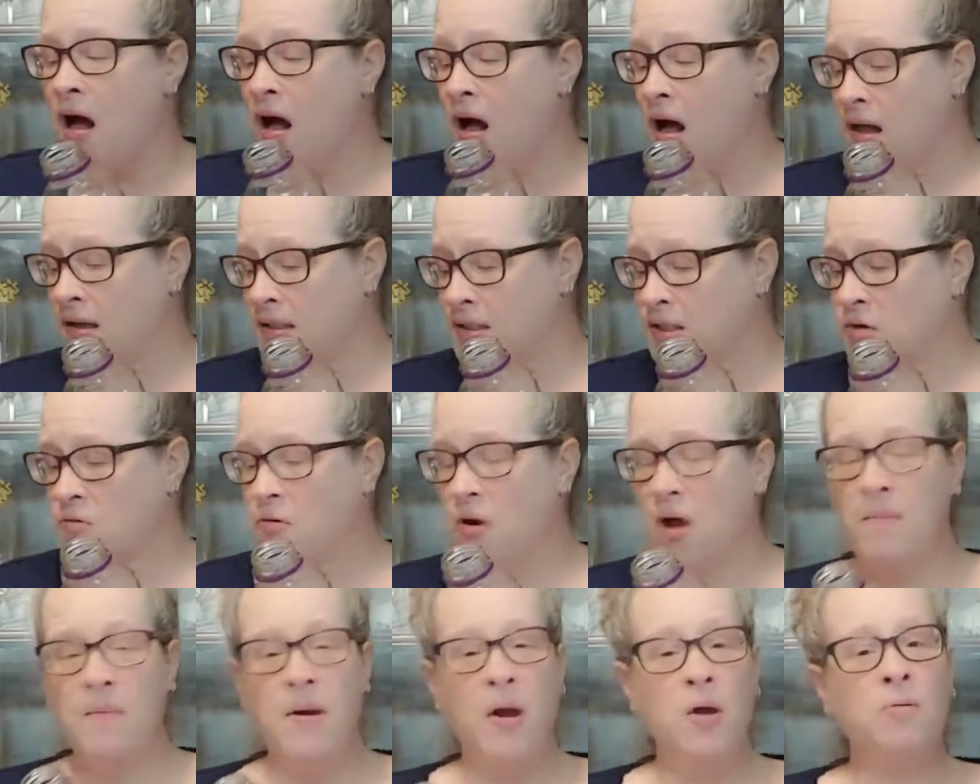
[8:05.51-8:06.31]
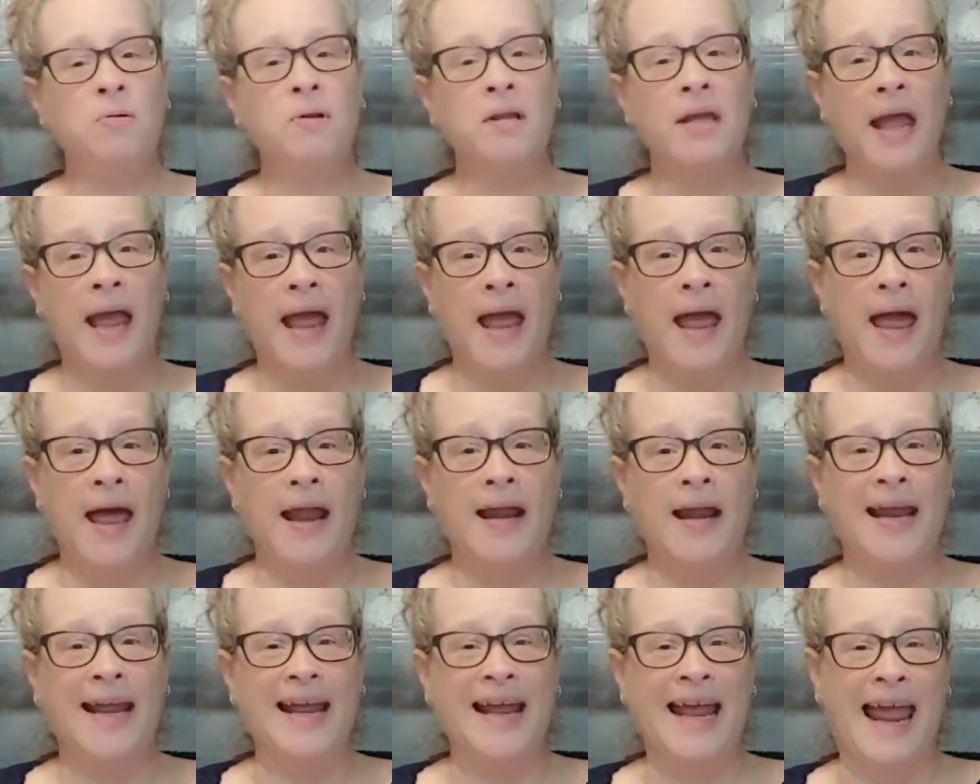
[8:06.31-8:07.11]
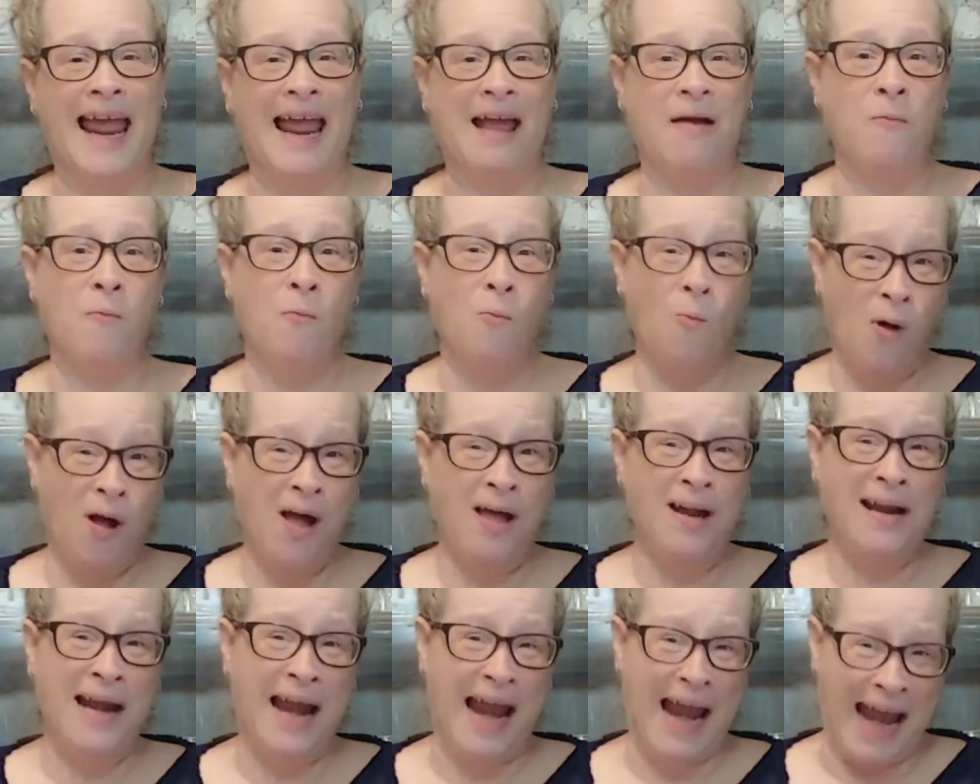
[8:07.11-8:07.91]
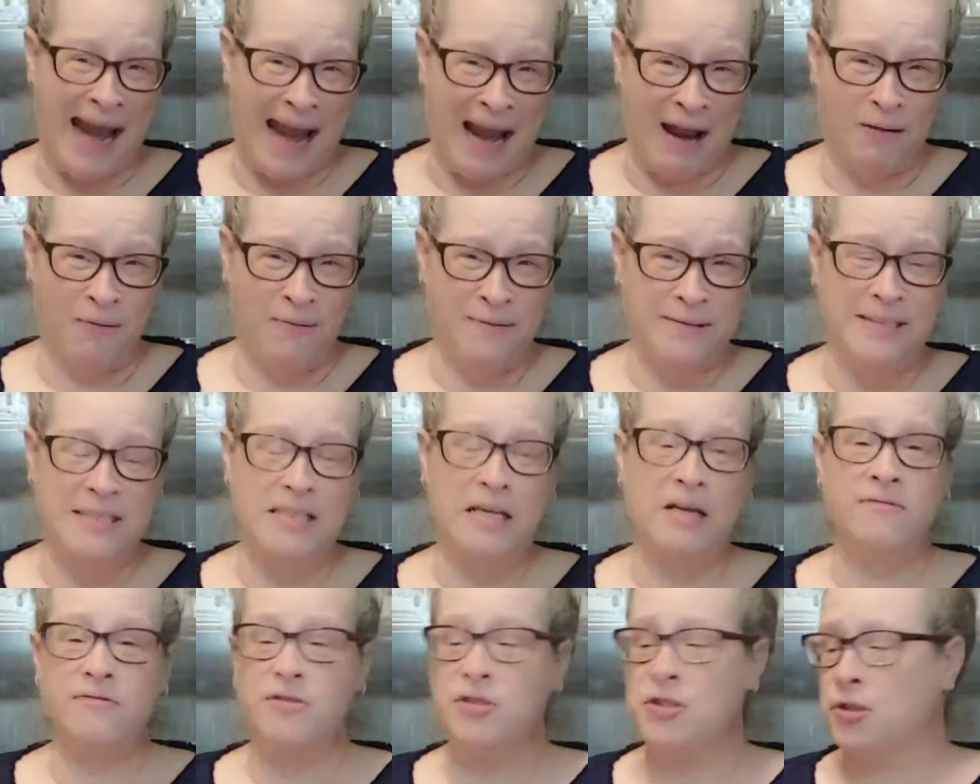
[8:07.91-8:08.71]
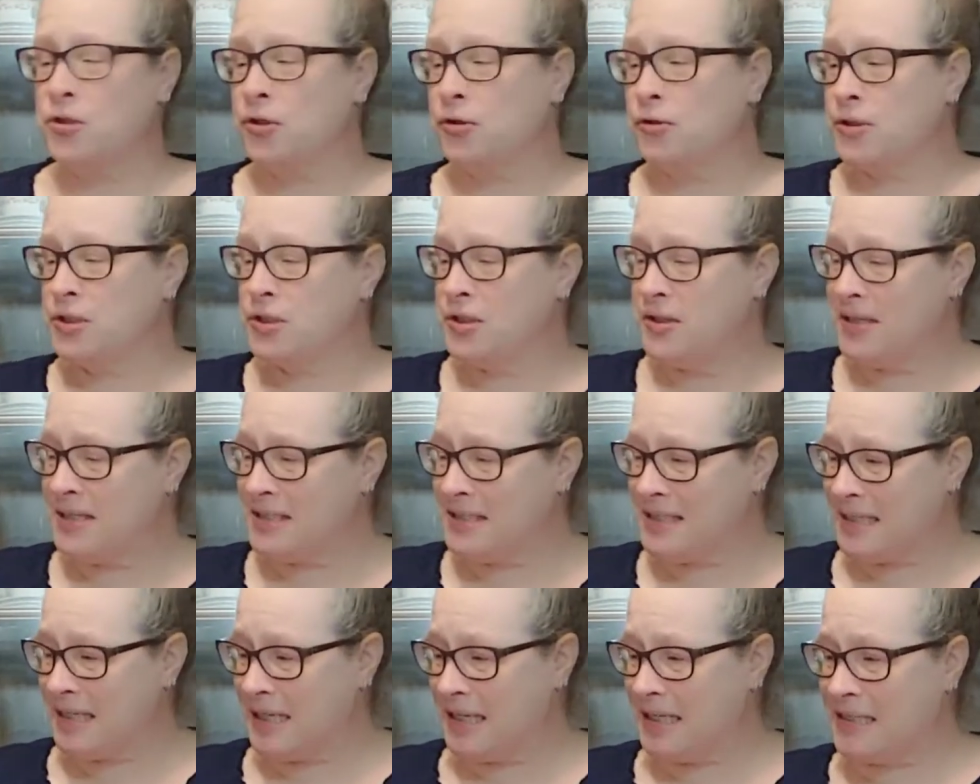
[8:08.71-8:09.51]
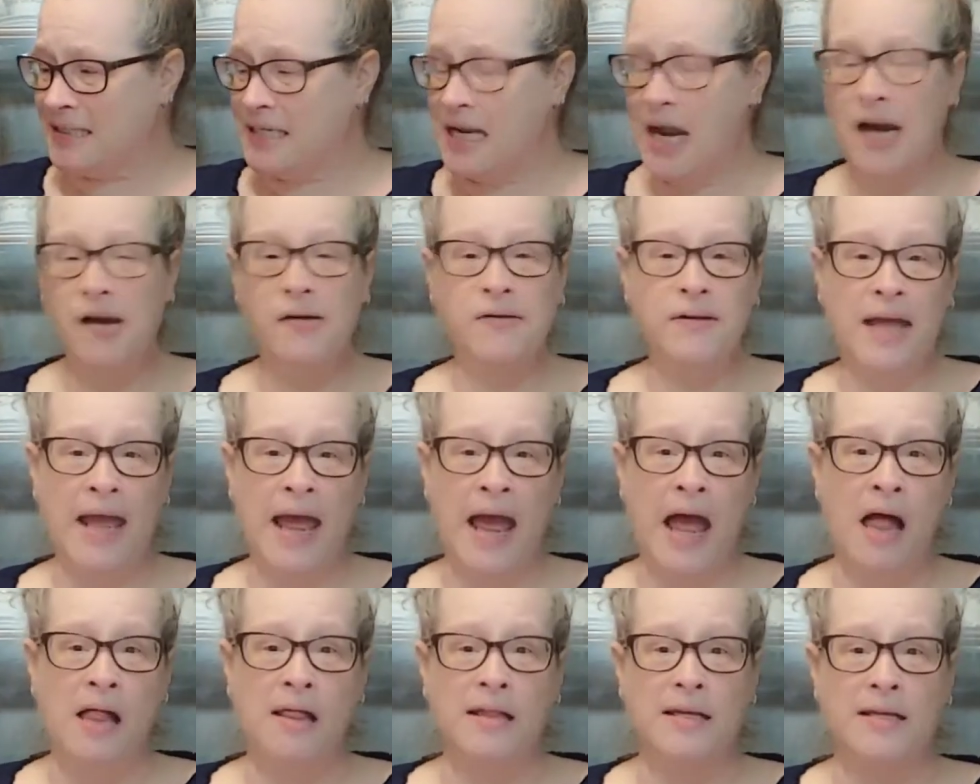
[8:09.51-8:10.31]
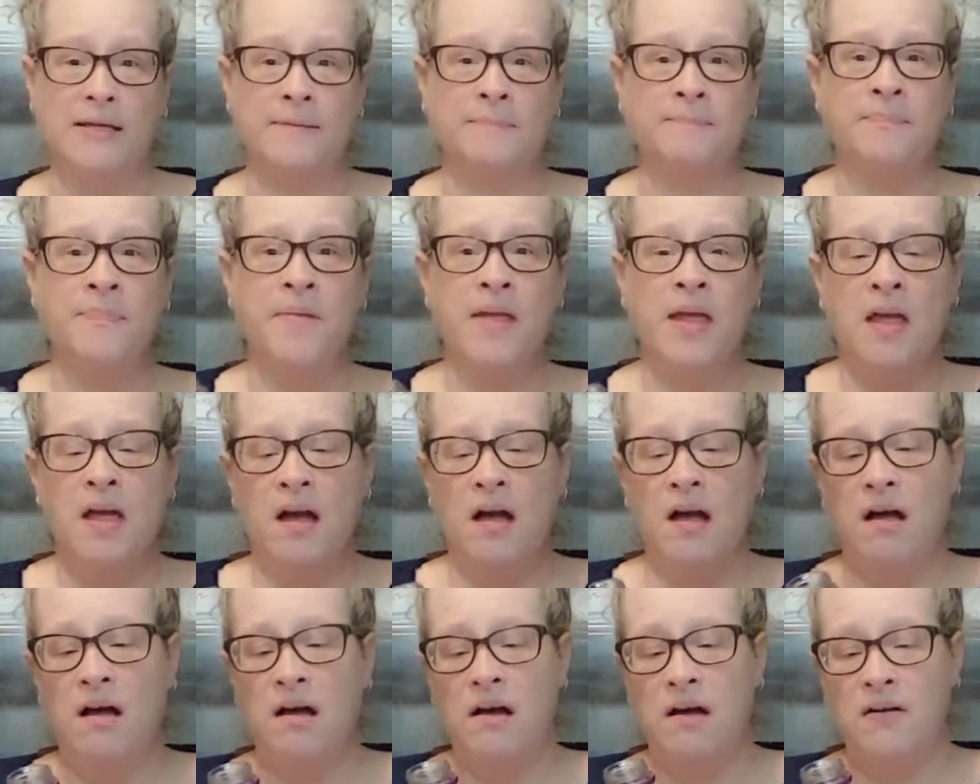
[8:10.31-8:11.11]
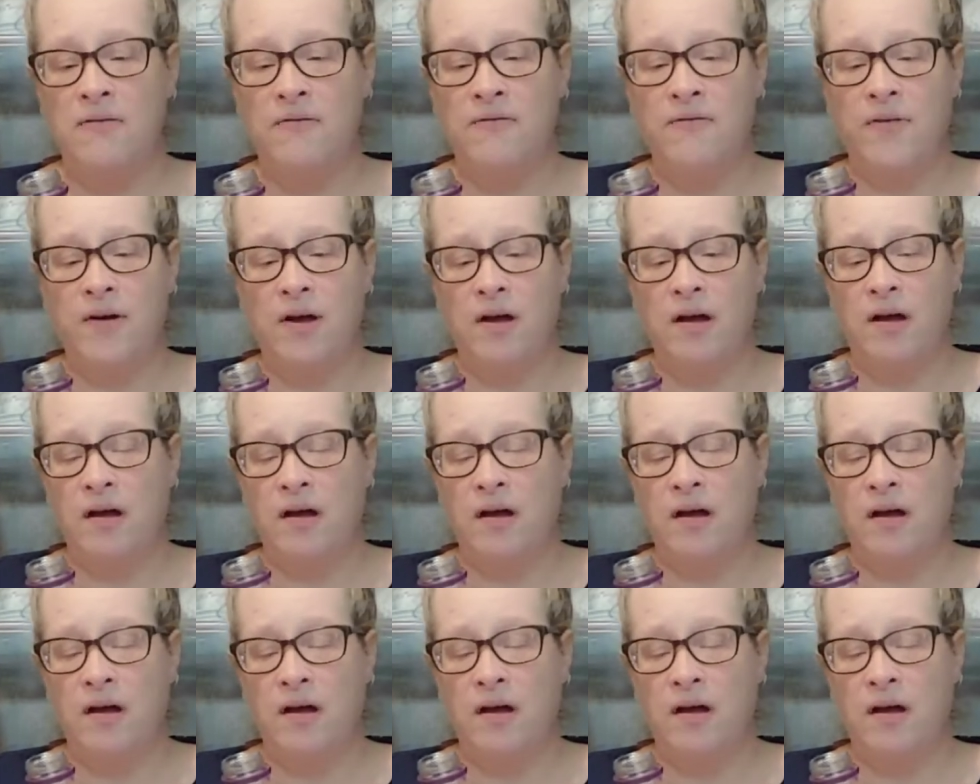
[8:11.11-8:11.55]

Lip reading: Also, I'm only adding 1 ounce of sugar to this entire gallon of